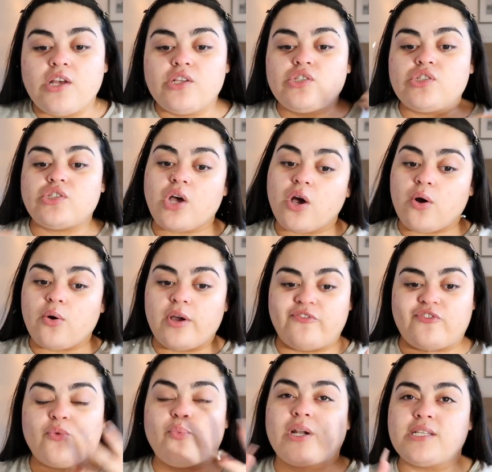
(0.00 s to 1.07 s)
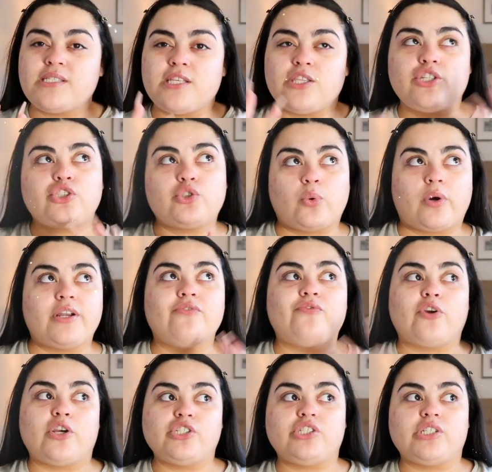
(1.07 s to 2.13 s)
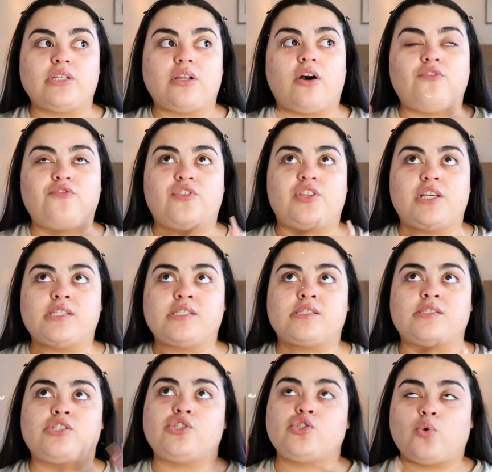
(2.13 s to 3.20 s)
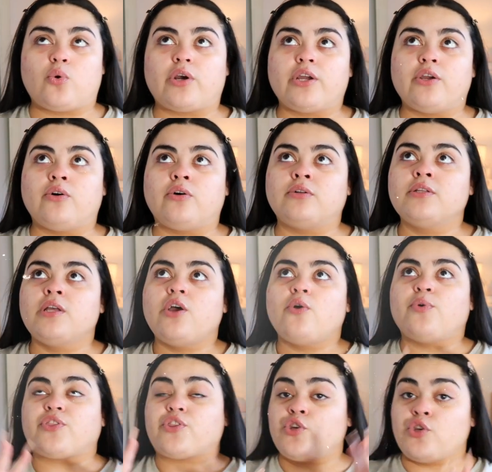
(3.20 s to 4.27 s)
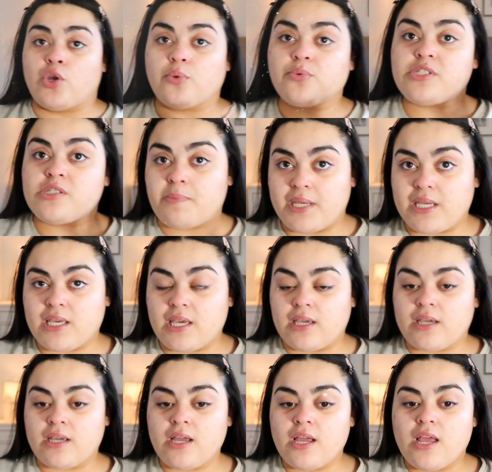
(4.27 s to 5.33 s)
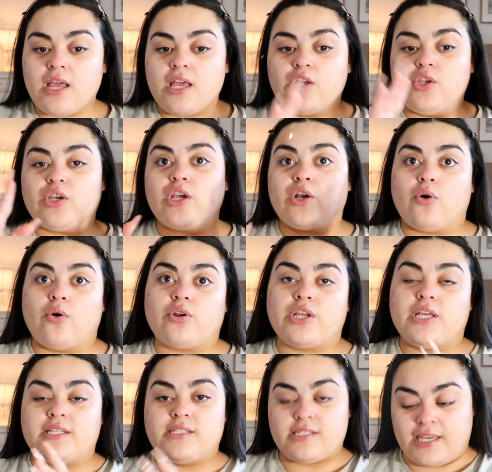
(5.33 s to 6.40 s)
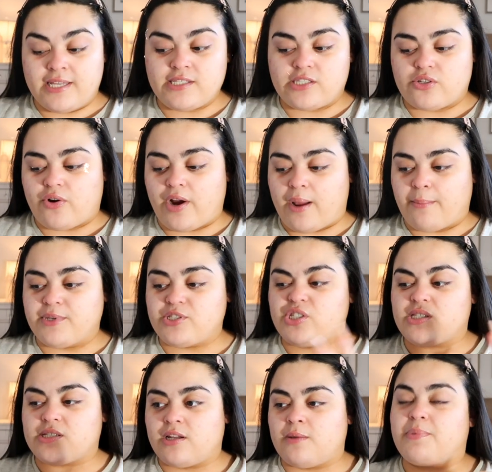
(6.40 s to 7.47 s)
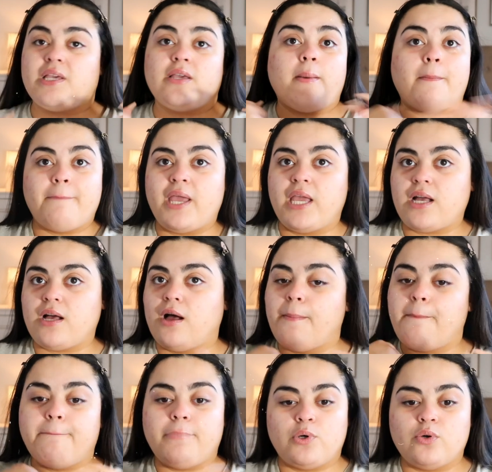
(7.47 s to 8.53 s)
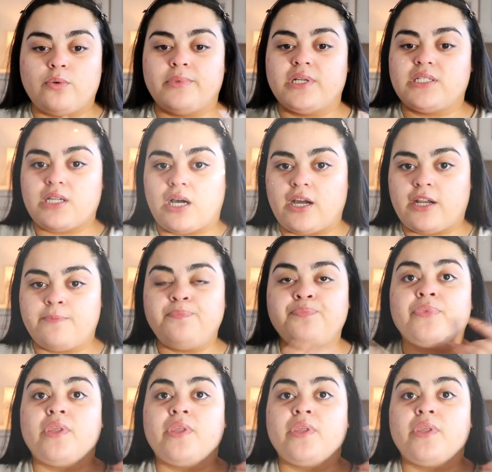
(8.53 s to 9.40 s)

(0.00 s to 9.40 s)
So if you want to see the shortened version of this tutorial with no speaking, you can go to Instagram. It's just going to be makeup, boom, done.